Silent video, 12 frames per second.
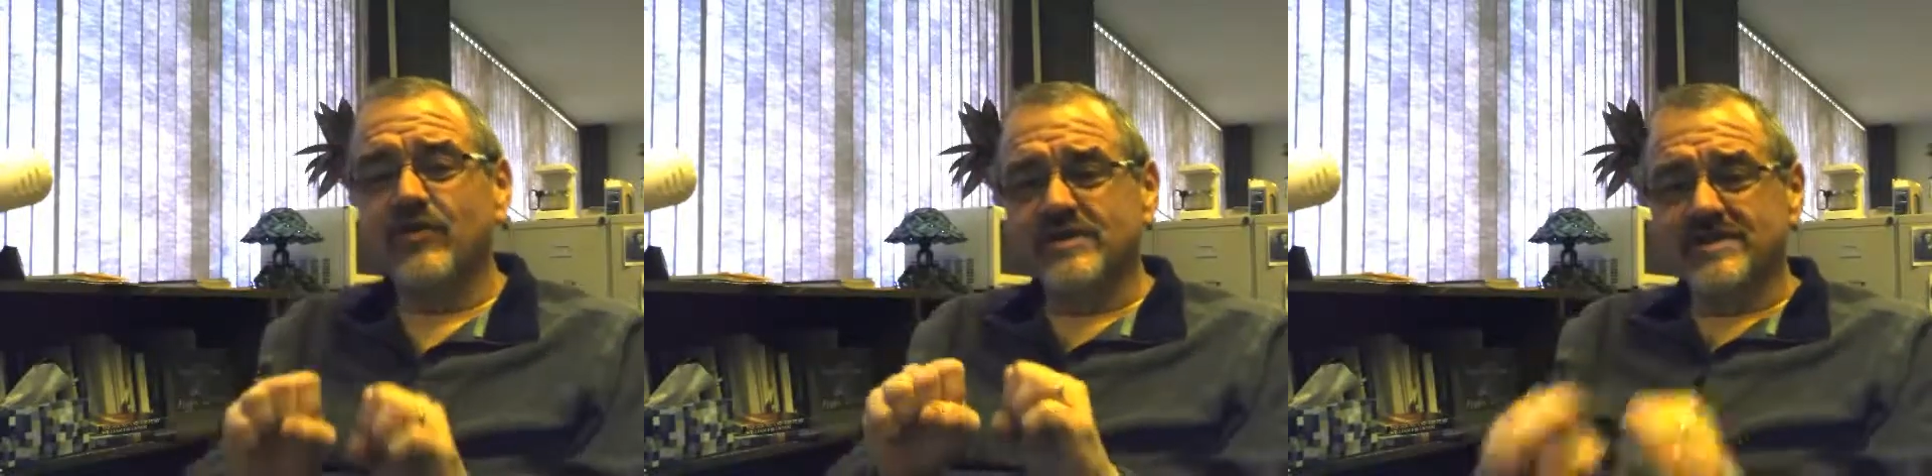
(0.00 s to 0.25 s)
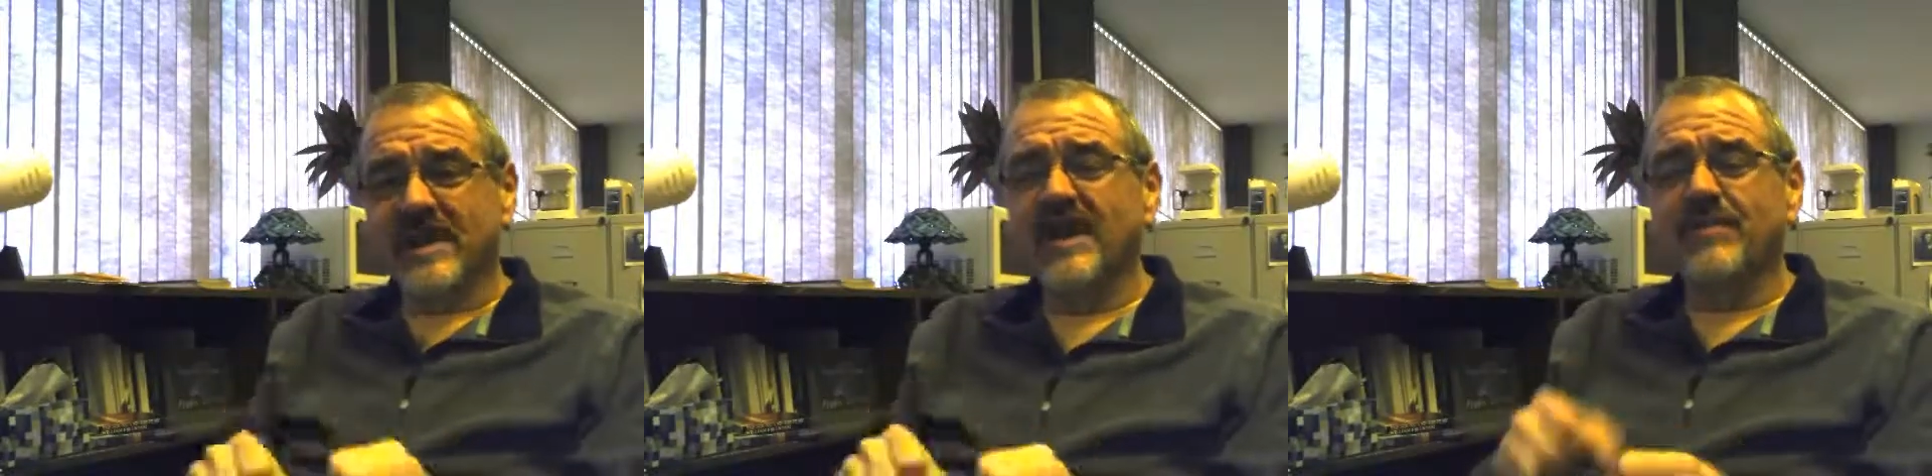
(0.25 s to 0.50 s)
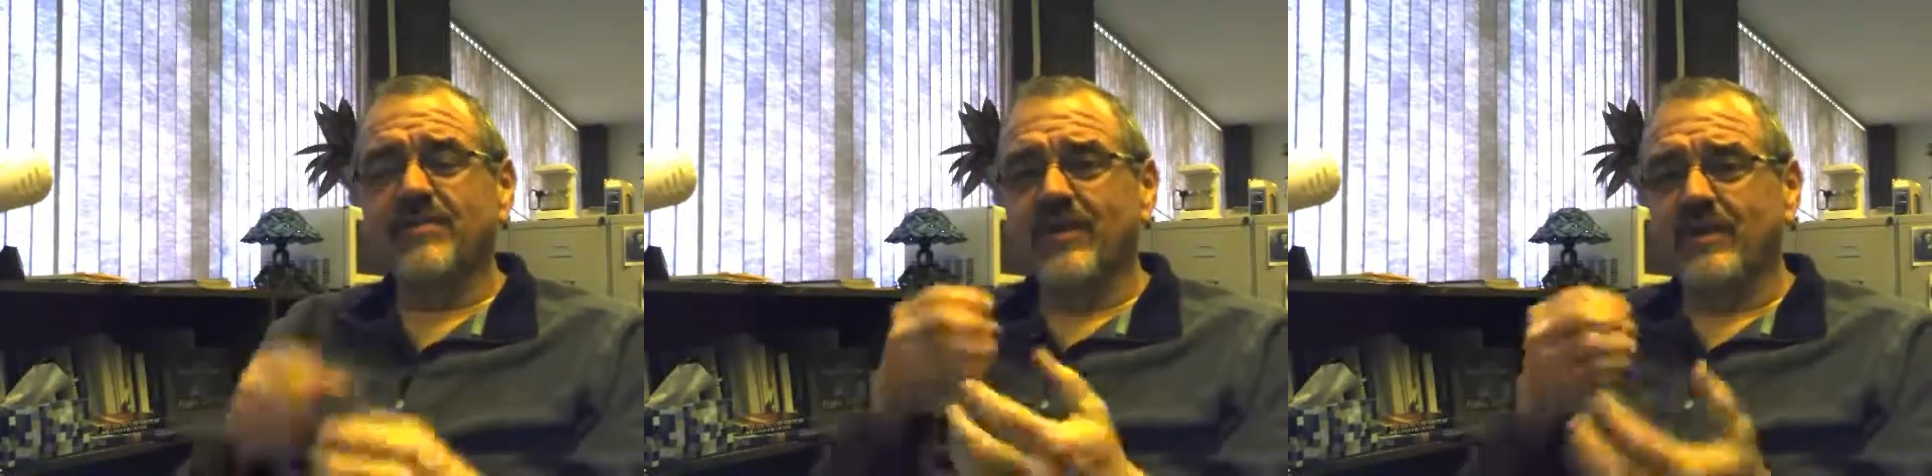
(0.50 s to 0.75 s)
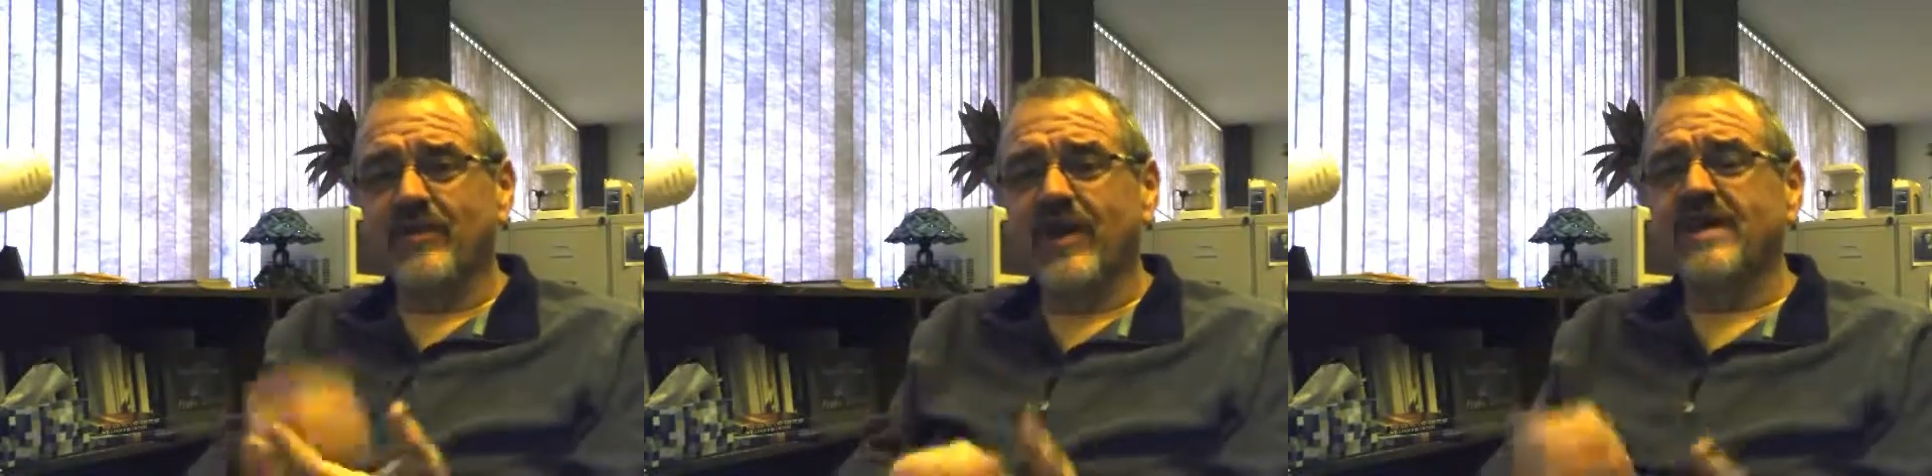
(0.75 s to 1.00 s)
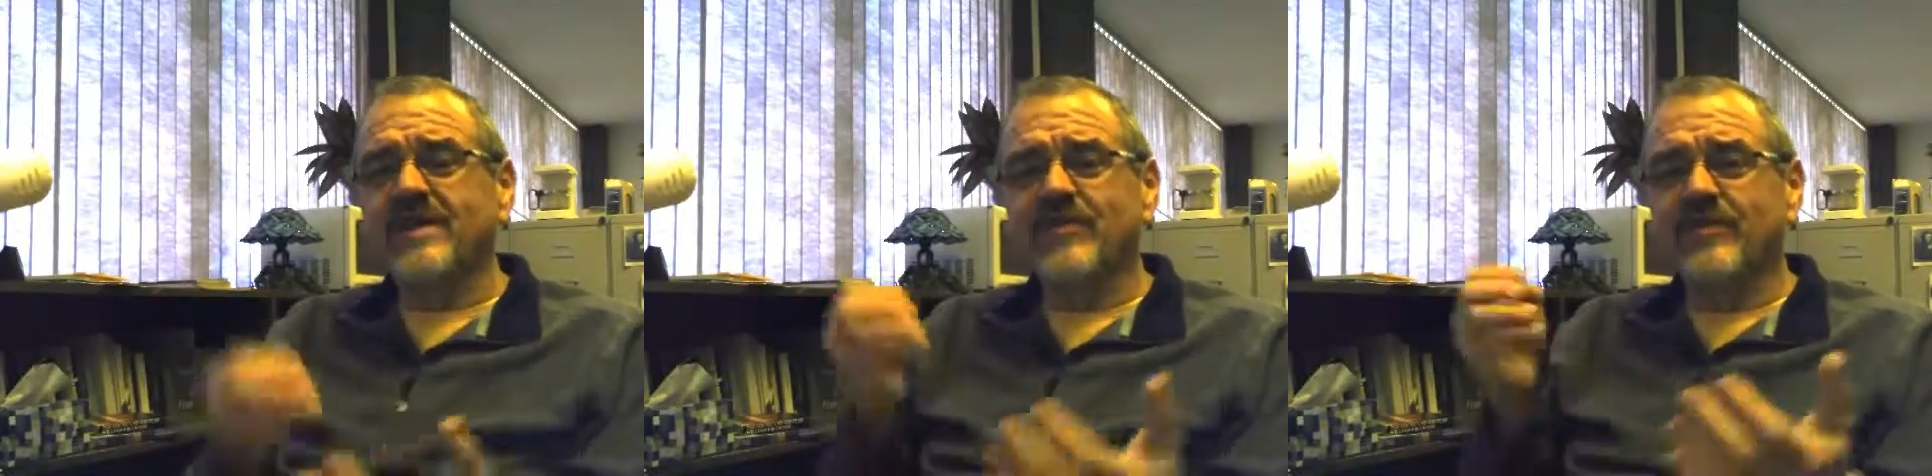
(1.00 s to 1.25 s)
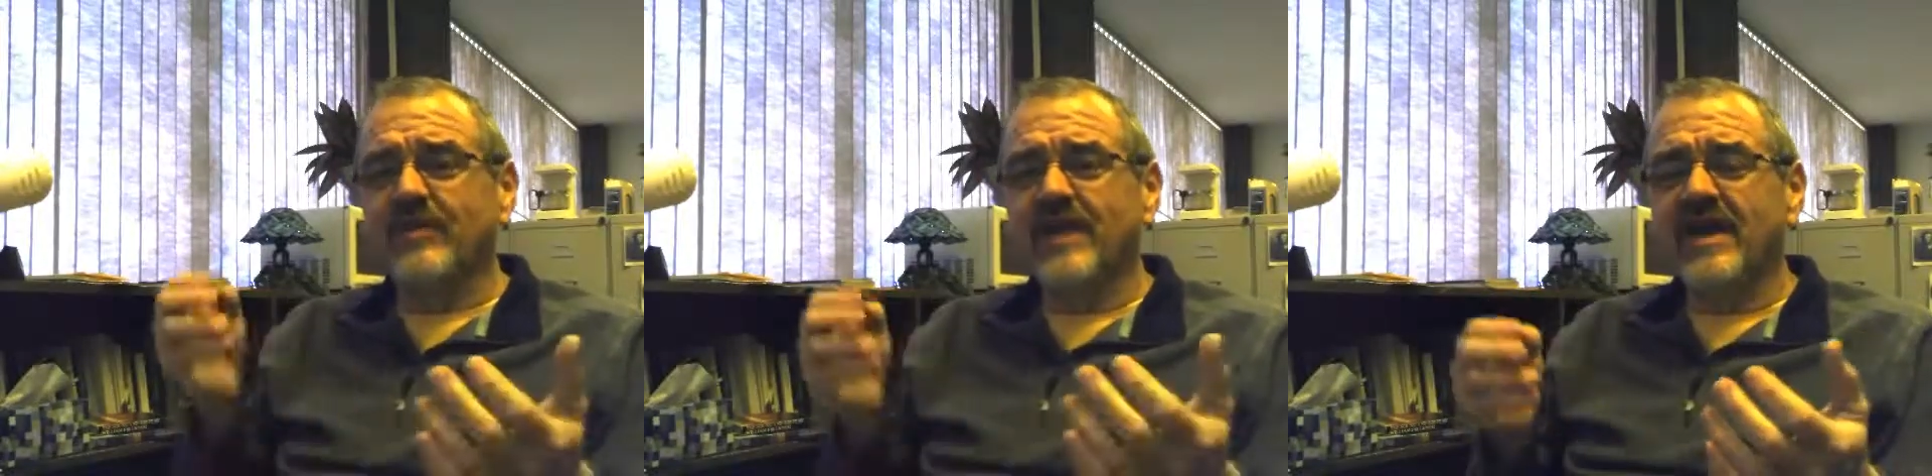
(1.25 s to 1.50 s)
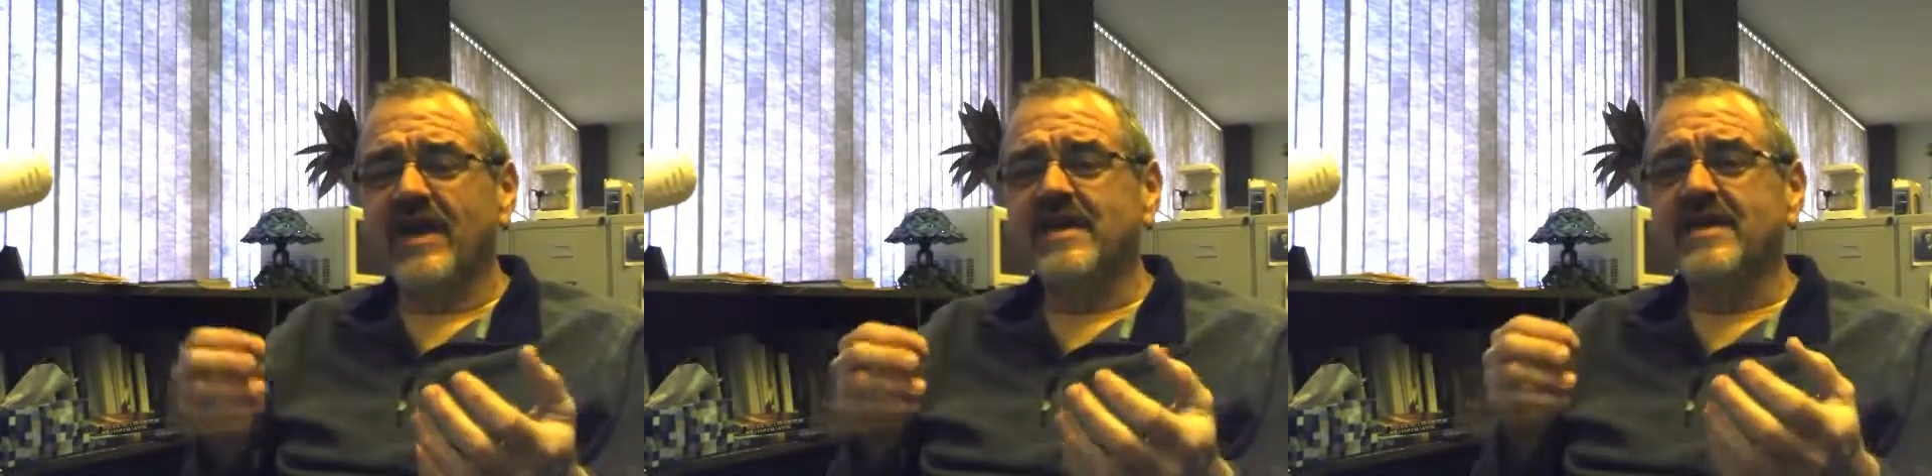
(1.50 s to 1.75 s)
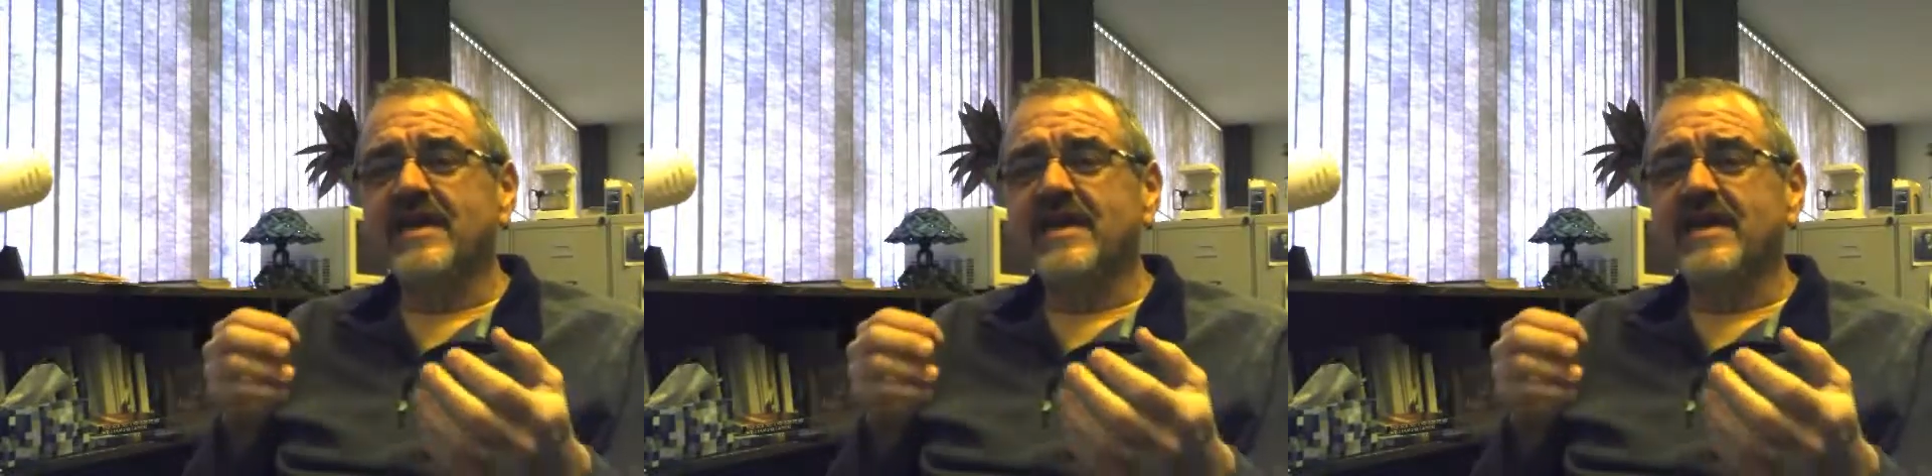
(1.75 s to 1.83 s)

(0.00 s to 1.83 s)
and typing or writing with your hand.